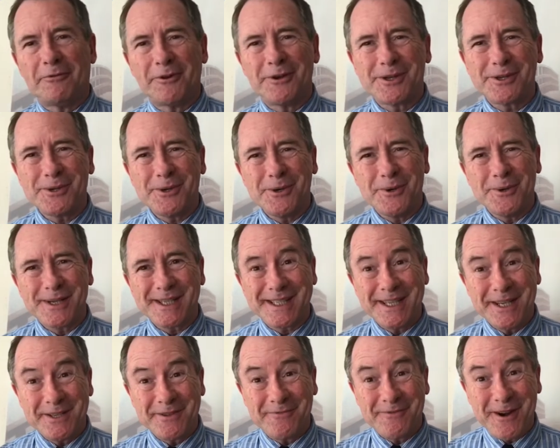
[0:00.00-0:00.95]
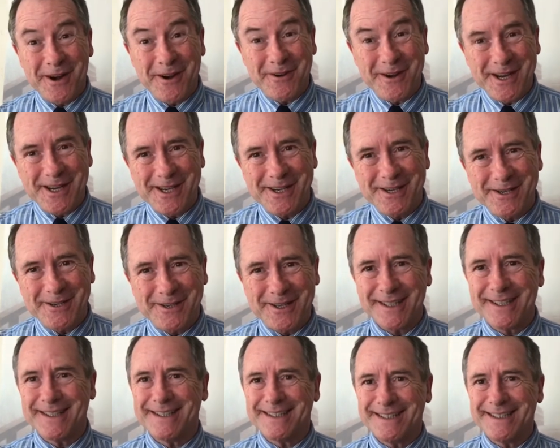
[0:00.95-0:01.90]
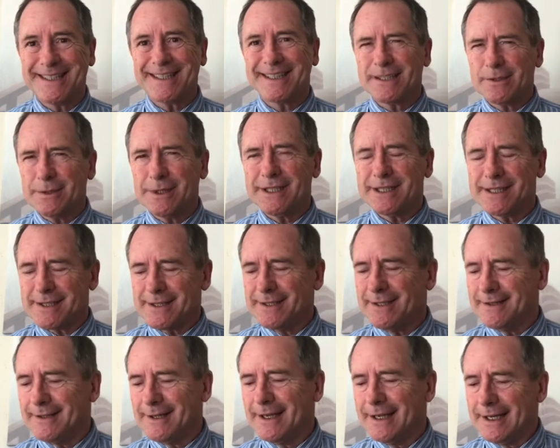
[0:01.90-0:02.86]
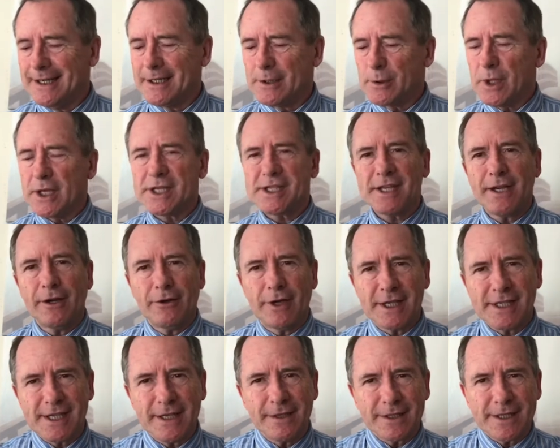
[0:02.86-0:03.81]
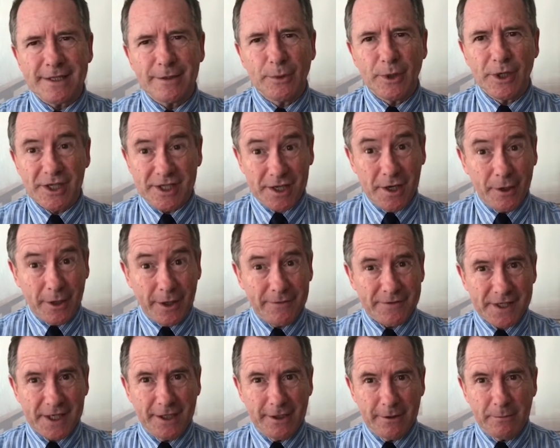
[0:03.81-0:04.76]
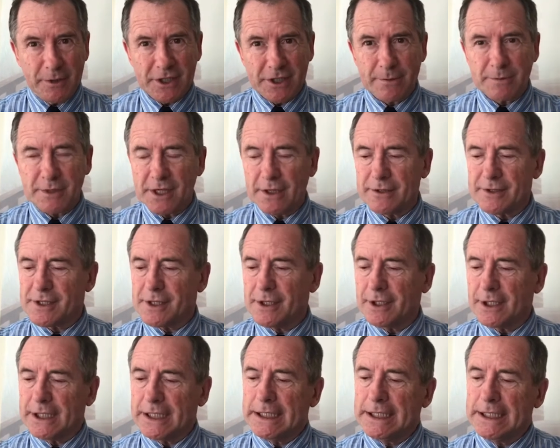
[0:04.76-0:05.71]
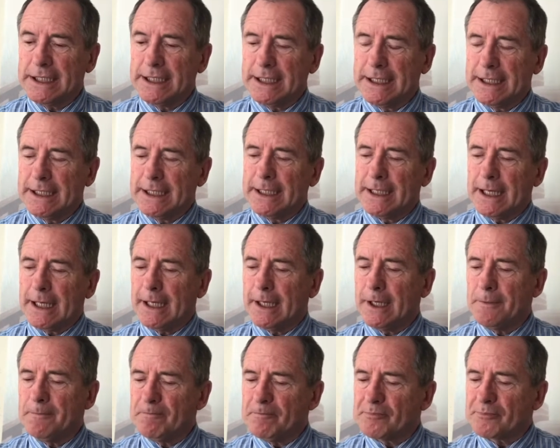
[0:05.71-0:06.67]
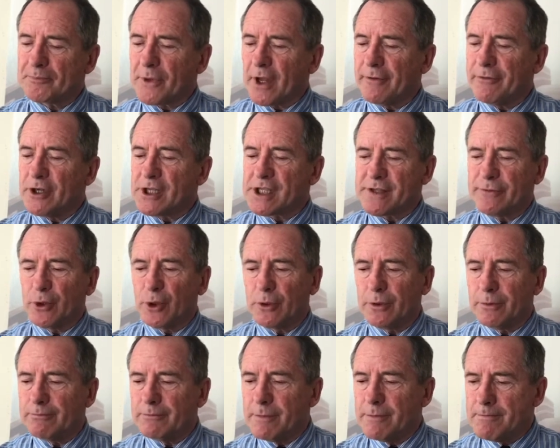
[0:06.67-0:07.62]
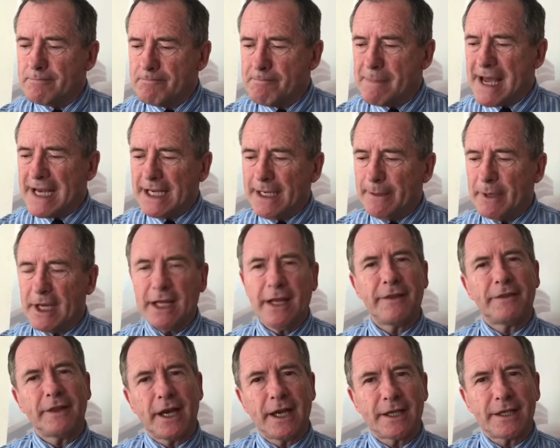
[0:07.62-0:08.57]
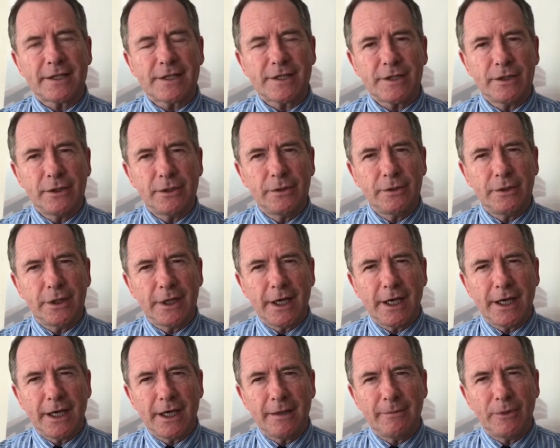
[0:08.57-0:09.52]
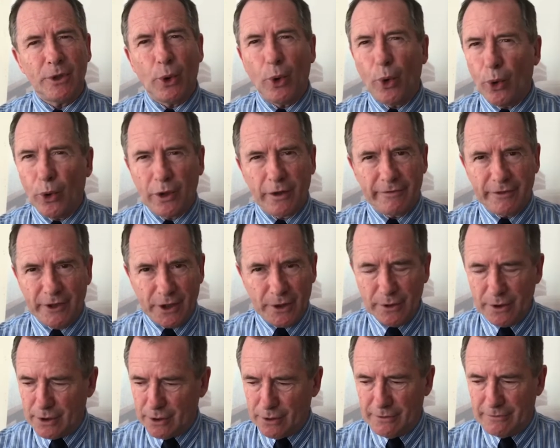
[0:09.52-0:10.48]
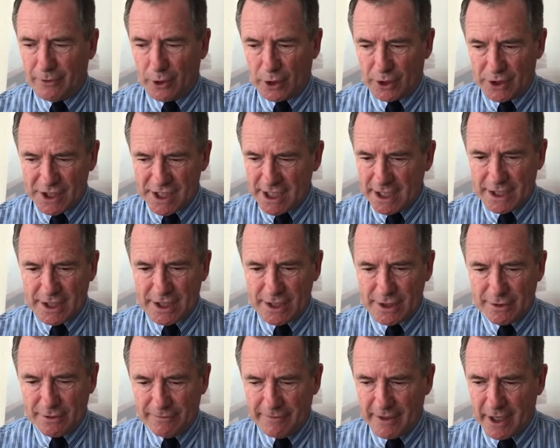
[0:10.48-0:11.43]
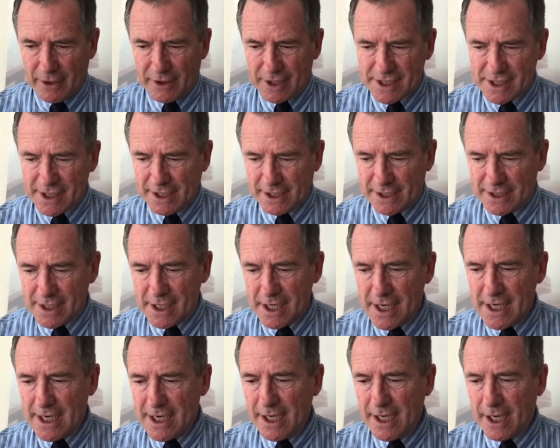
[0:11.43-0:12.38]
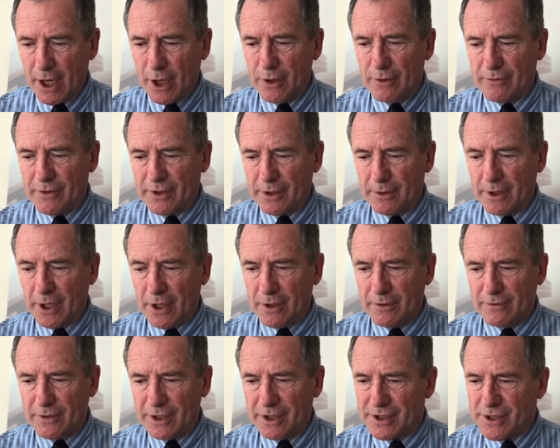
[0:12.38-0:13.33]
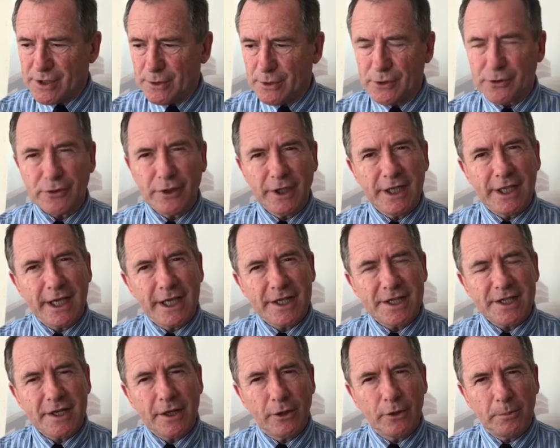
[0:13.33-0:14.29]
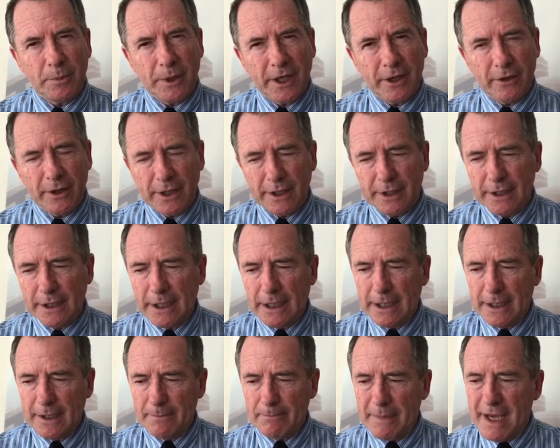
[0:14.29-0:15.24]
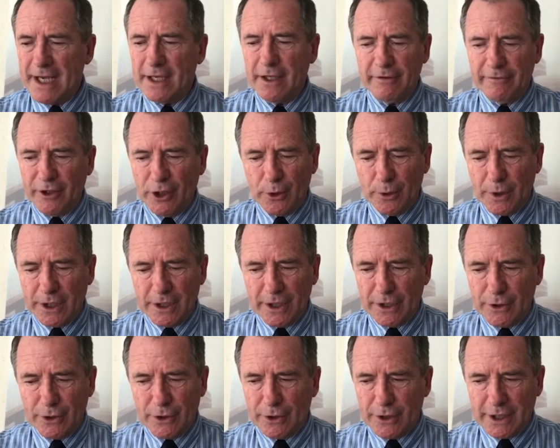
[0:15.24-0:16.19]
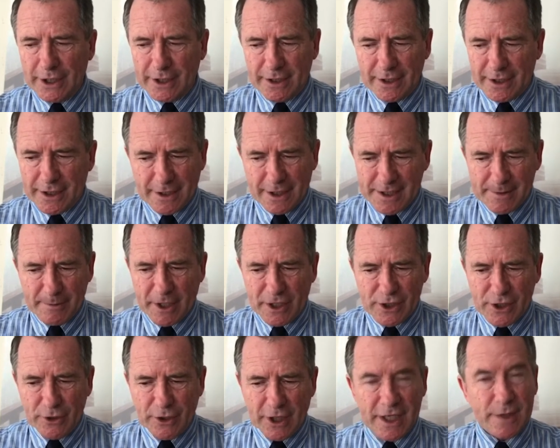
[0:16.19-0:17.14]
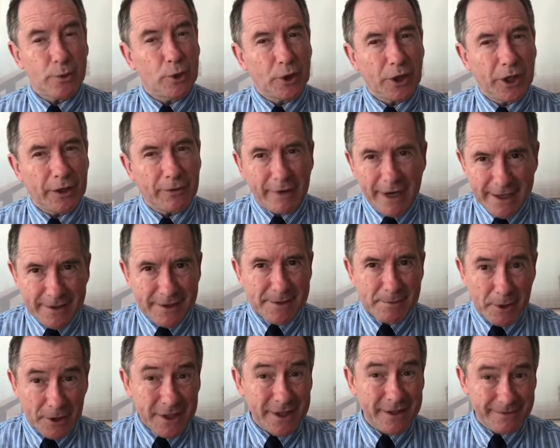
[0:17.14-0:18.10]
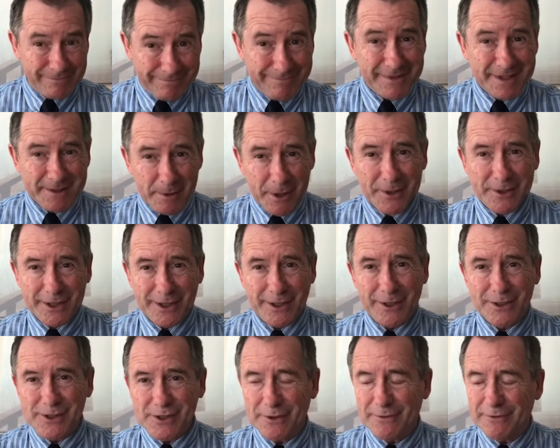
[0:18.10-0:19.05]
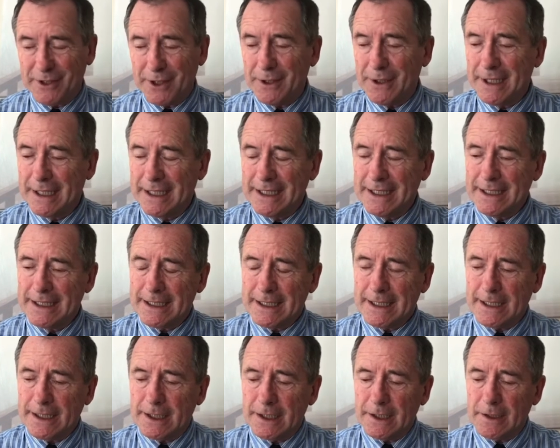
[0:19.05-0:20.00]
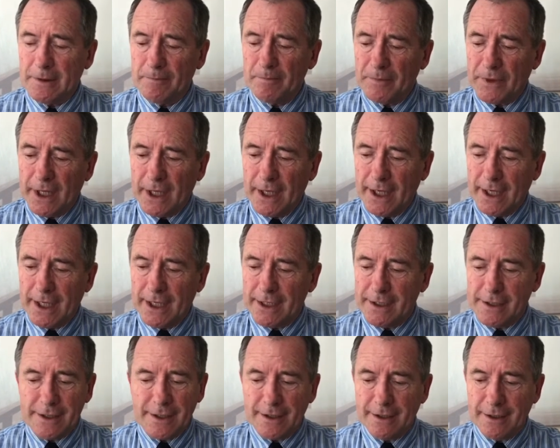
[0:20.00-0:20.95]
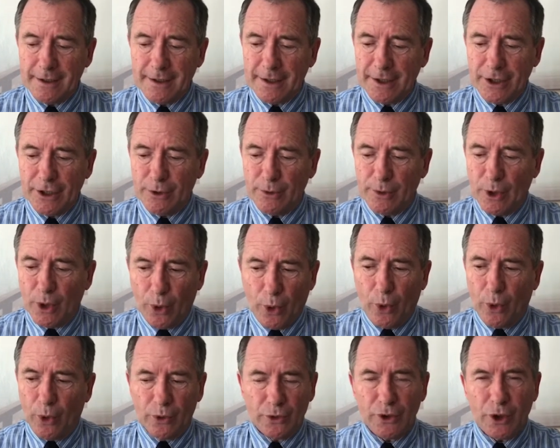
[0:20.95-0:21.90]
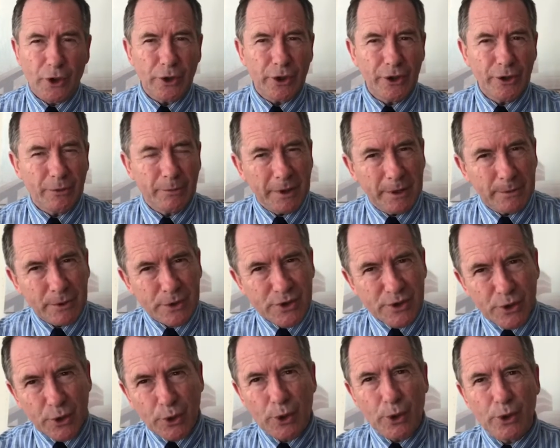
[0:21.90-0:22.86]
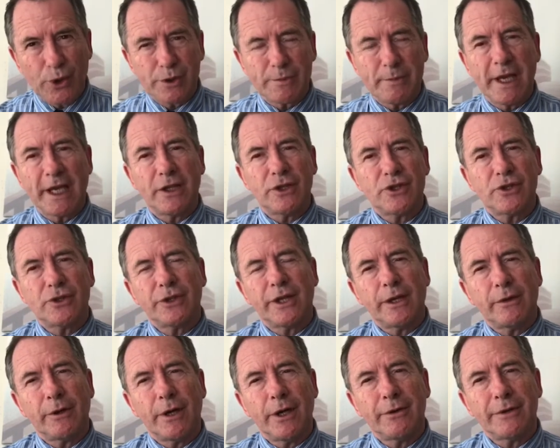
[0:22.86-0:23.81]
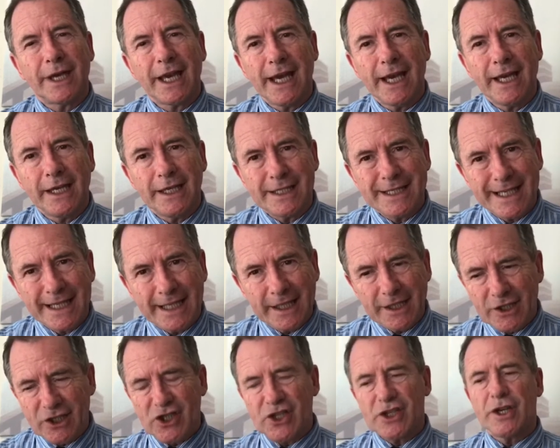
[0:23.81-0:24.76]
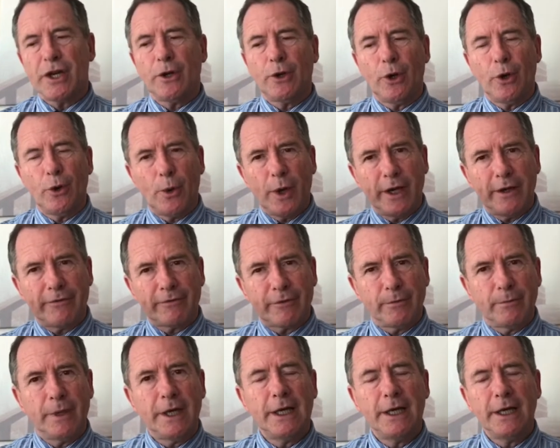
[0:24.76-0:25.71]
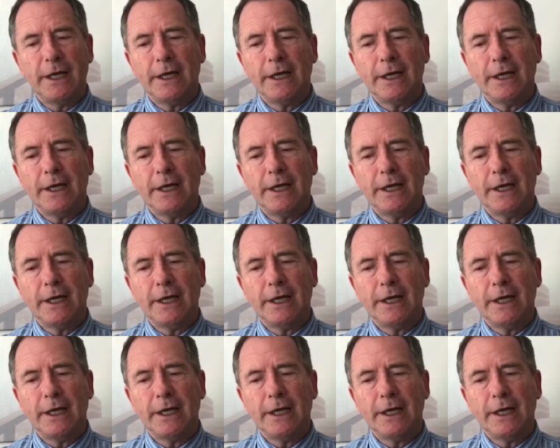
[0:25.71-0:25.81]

for us all, was it? It's very cold and uh, quite uh, quite serious. It's the worst snow I've seen in Bishop's Hull, certainly. Um, first of all, many, many thanks to um, all of you who volunteered to do various things over the over the two or three day snow period. Many of you in your, uh, I spent two days walking around, spoke to spoke to lots of you, um, and uh, you were all knocking on people's doors, making sure they were okay, digging snow away from,